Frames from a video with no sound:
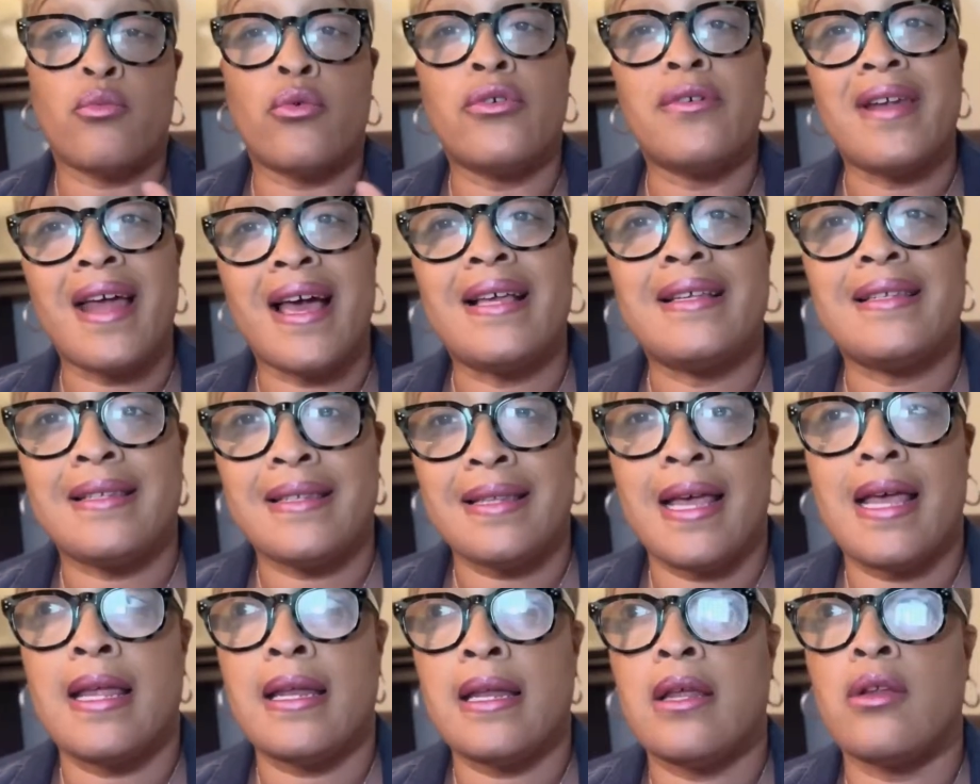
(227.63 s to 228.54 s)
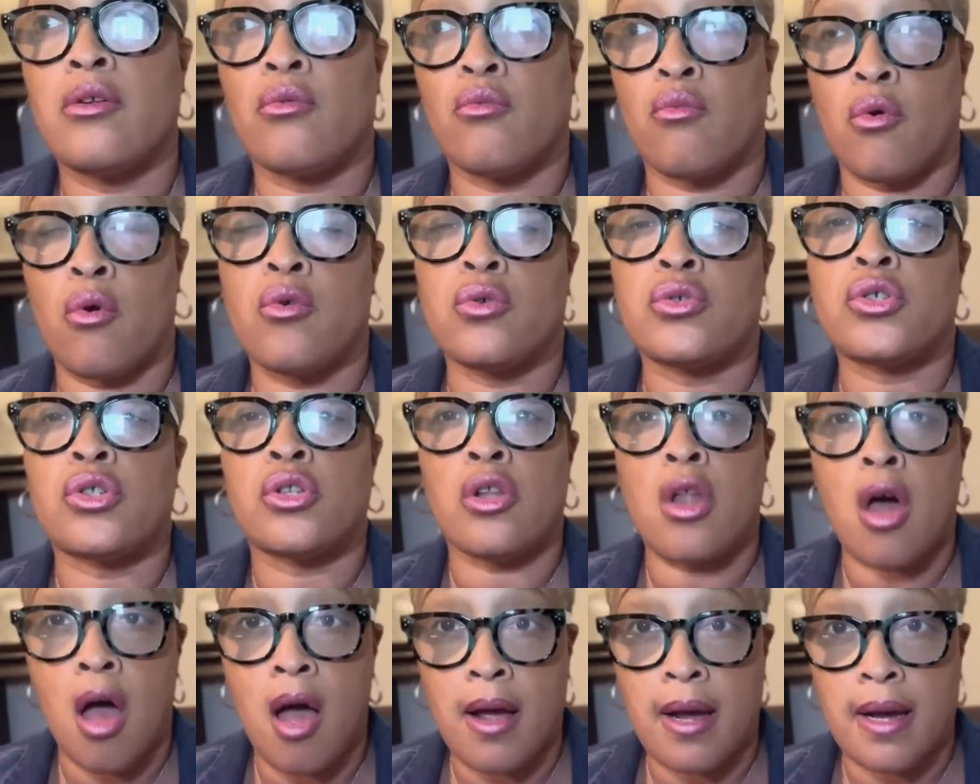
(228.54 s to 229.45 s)
we're not staying in the roles
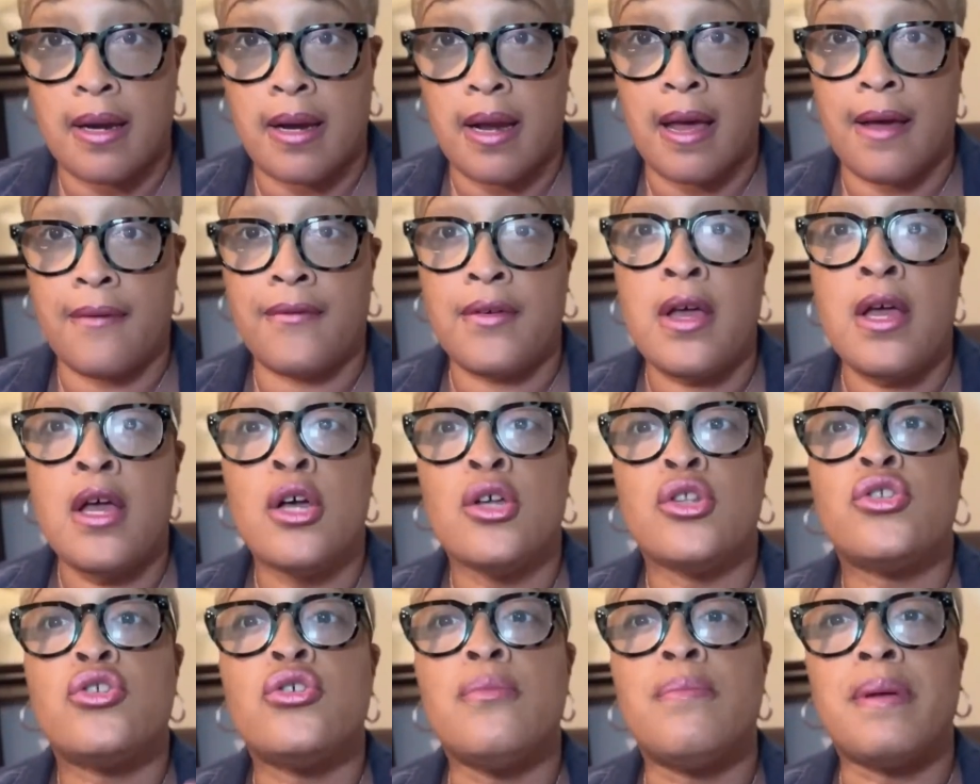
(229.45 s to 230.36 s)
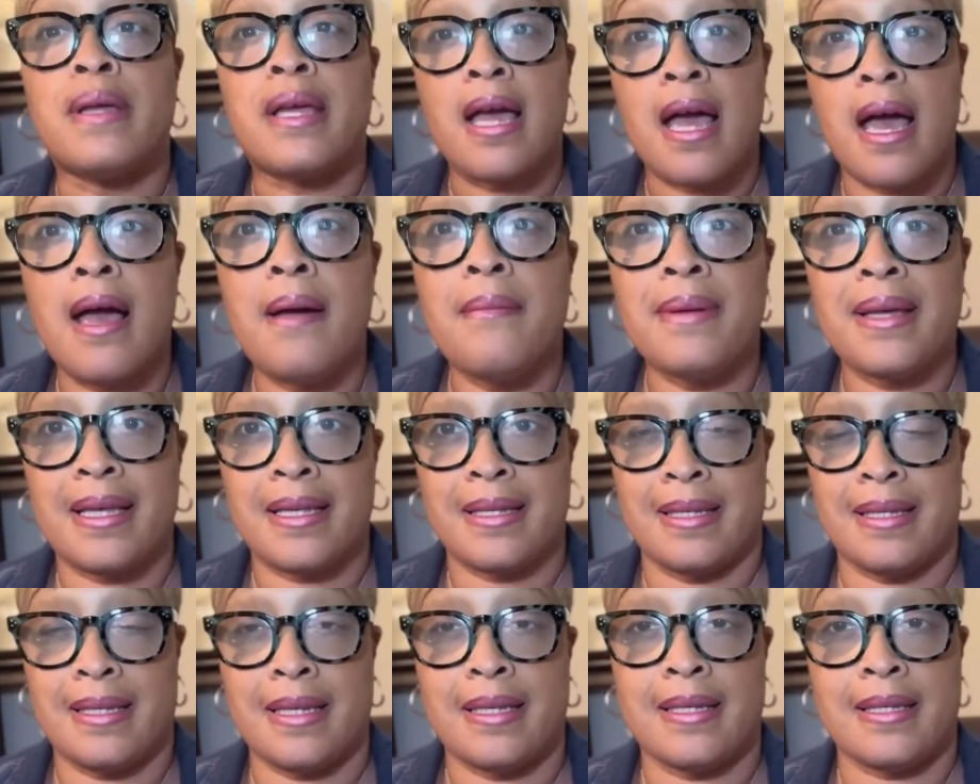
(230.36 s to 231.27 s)
long enough to become
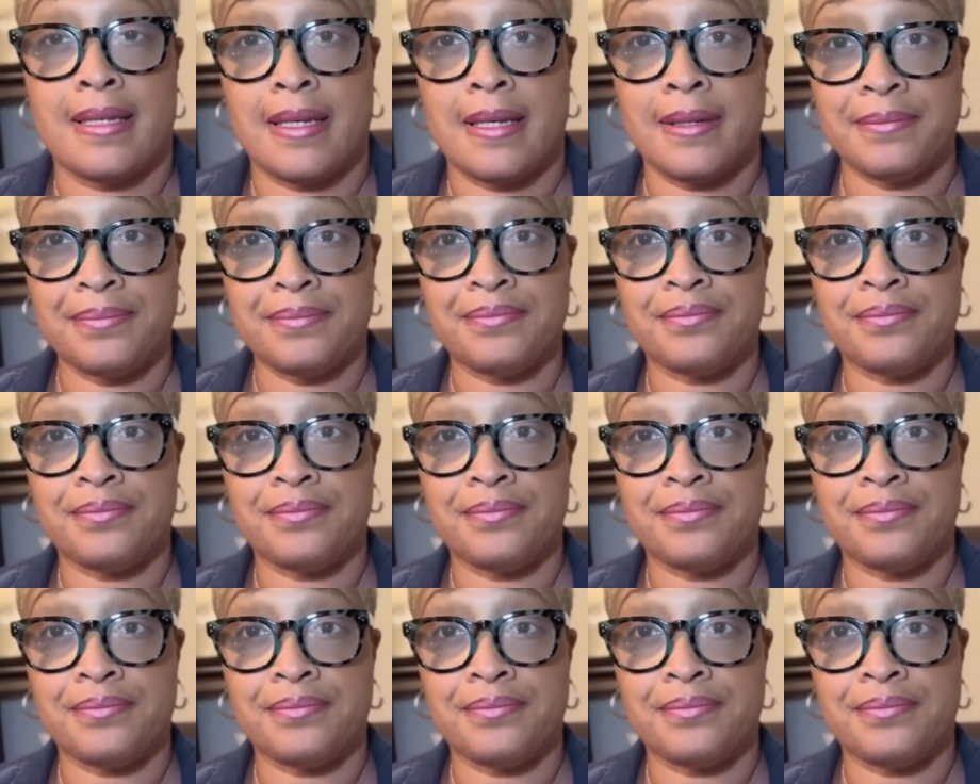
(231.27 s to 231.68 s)
consistent.